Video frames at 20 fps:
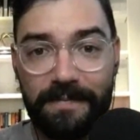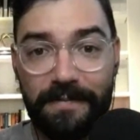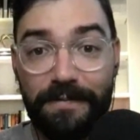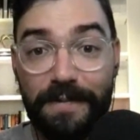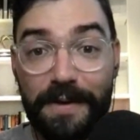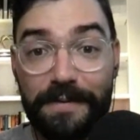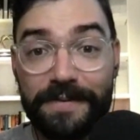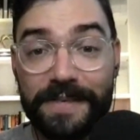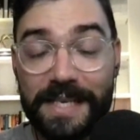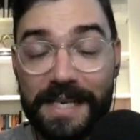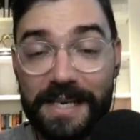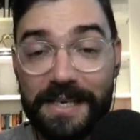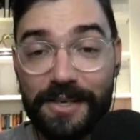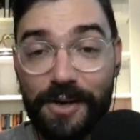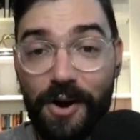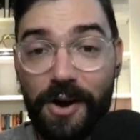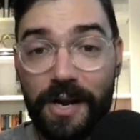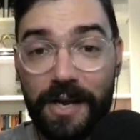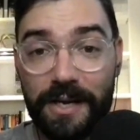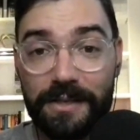15
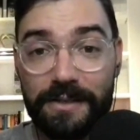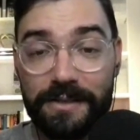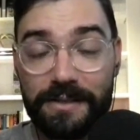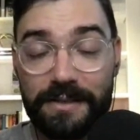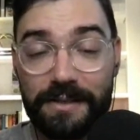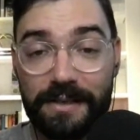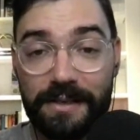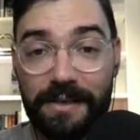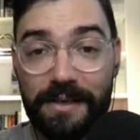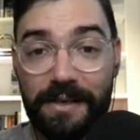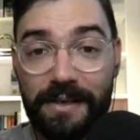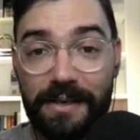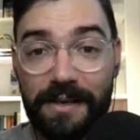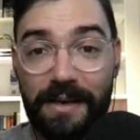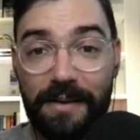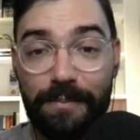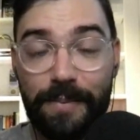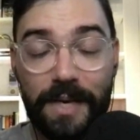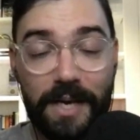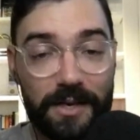targets
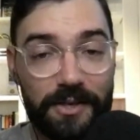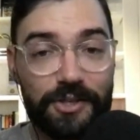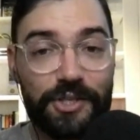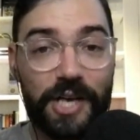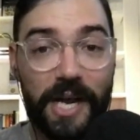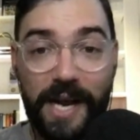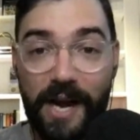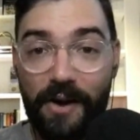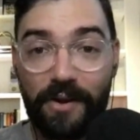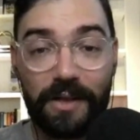because Jaire